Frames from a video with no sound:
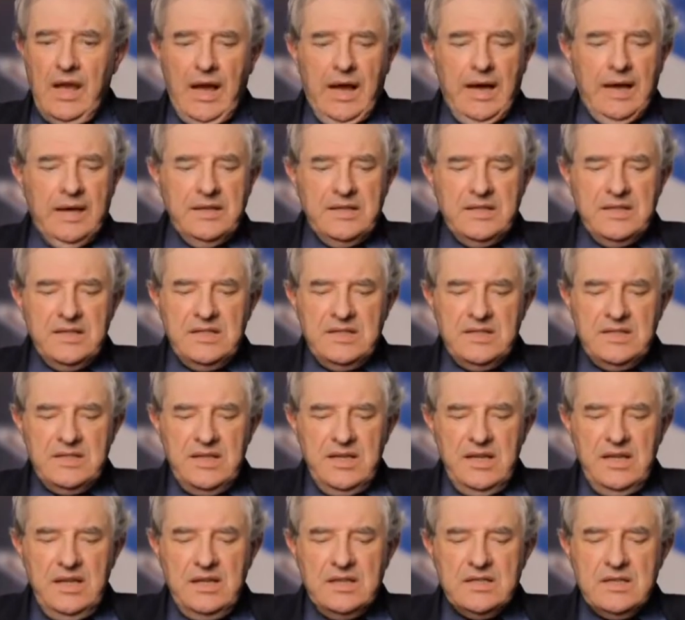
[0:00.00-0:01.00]
and
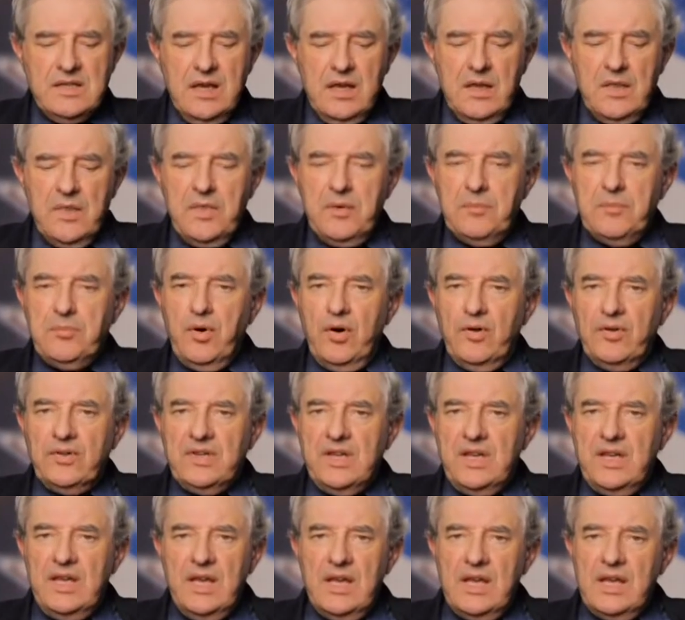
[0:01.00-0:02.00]
indeed the
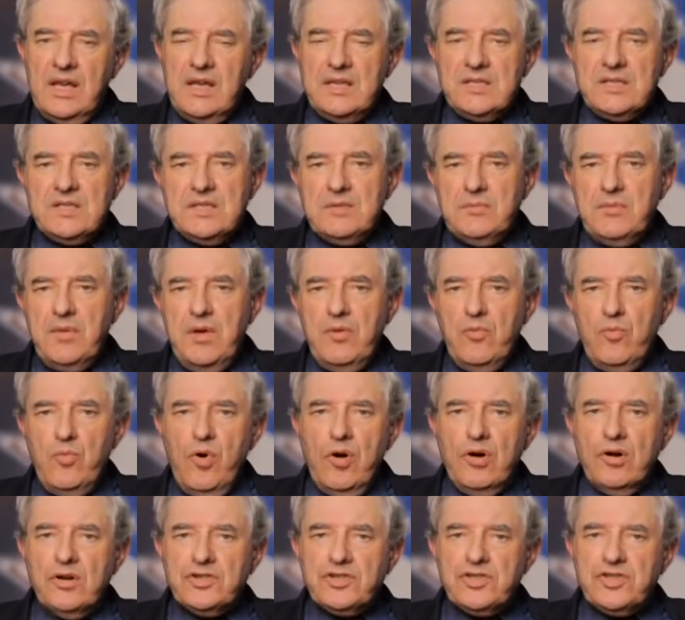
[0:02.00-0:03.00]
body is to be
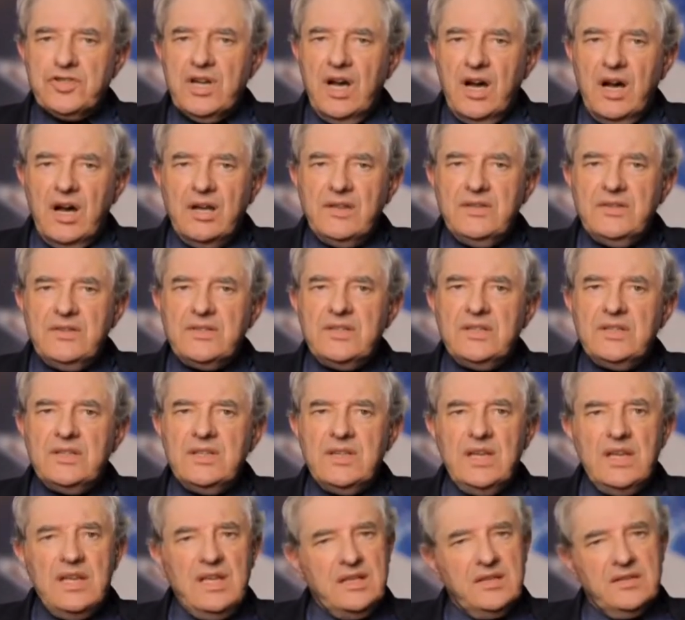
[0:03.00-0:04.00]
washed
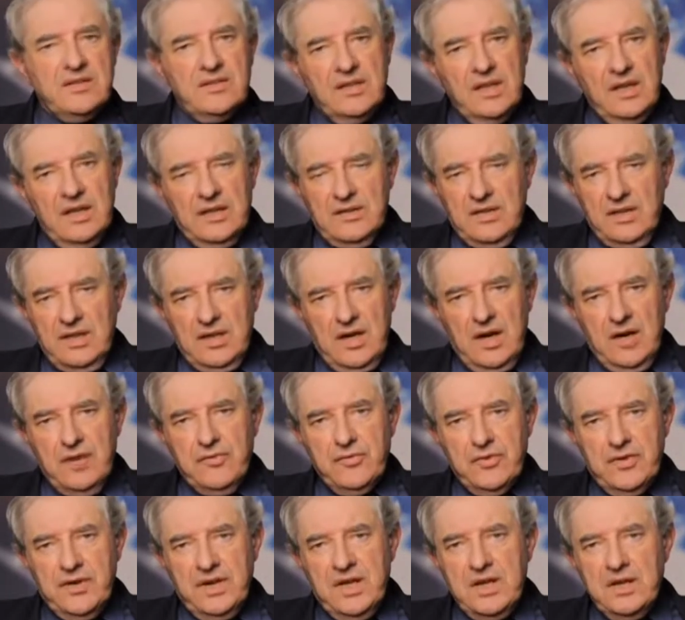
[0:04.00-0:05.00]
underneath the
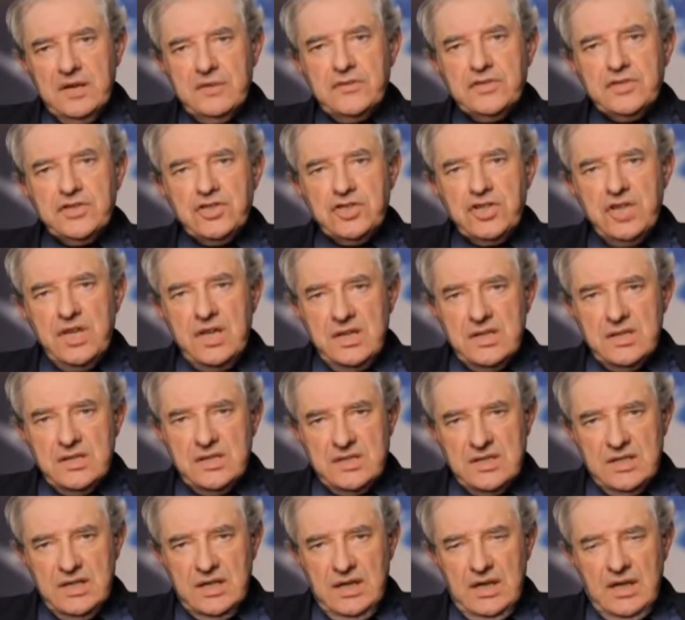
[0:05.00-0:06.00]
covering of a
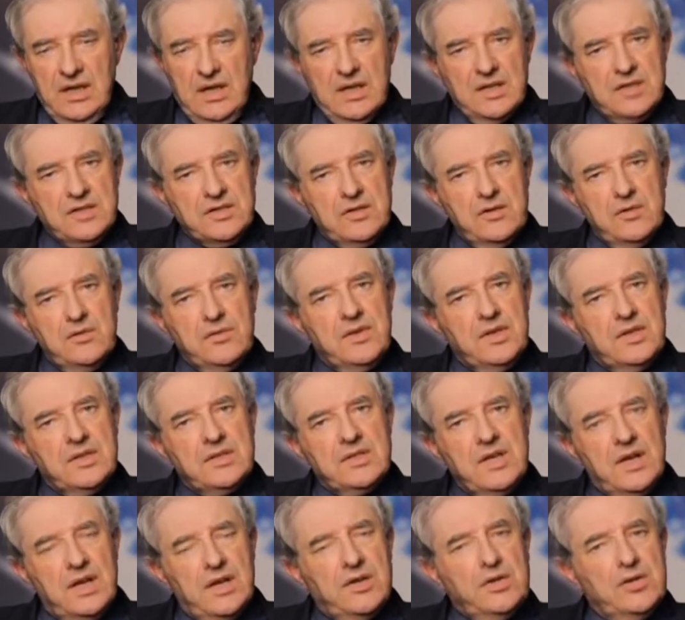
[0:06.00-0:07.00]
sheet, so
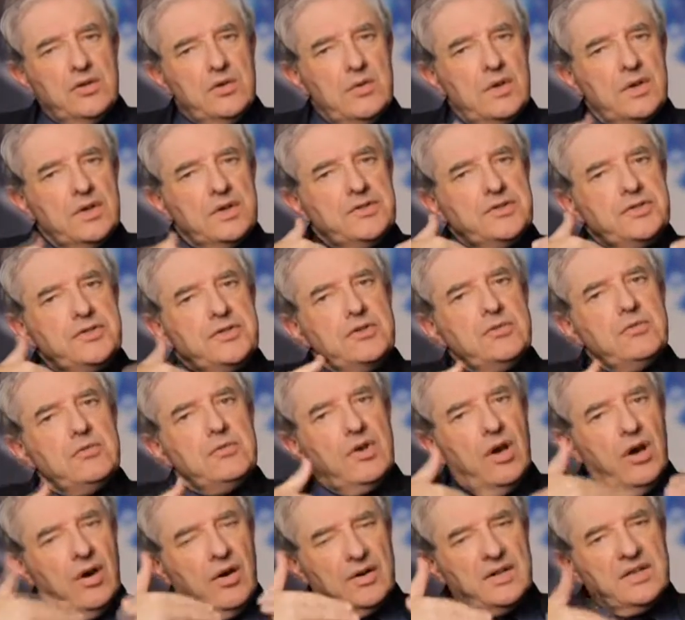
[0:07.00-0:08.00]
that you do
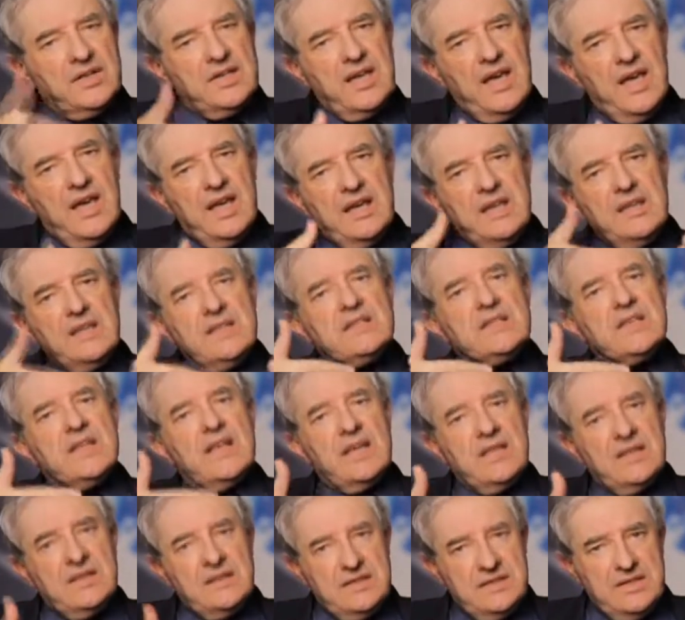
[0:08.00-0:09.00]
not gaze
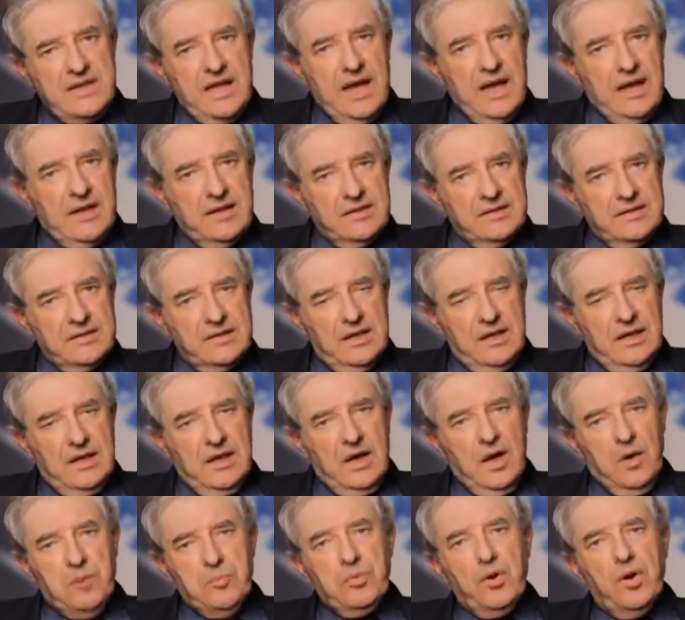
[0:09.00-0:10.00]
in death
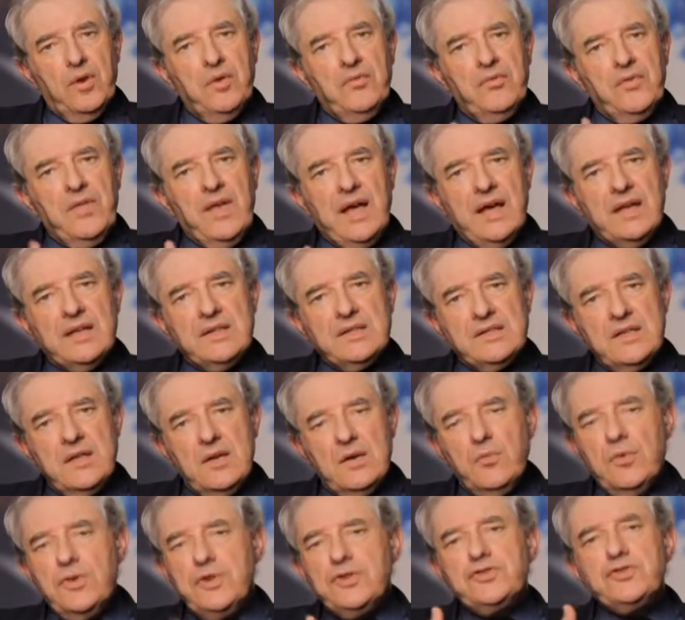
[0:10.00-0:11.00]
upon that
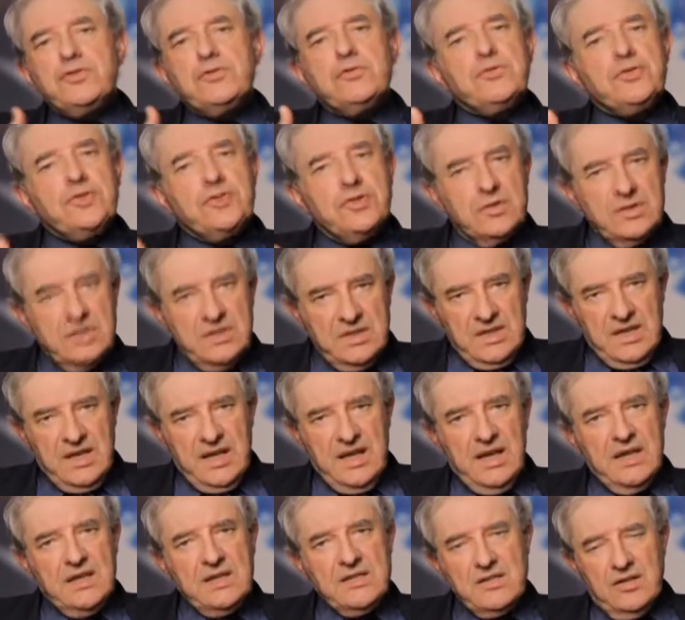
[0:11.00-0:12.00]
which you shouldn't
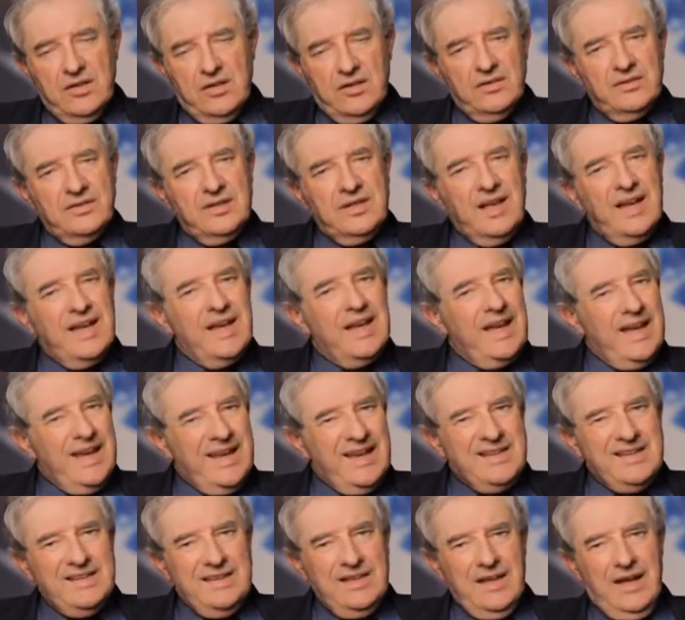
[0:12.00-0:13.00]
gaze on
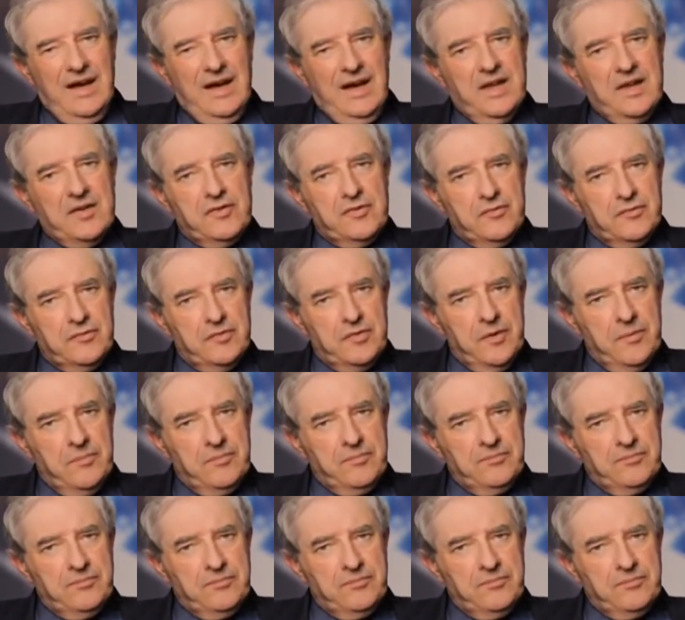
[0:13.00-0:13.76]
in life.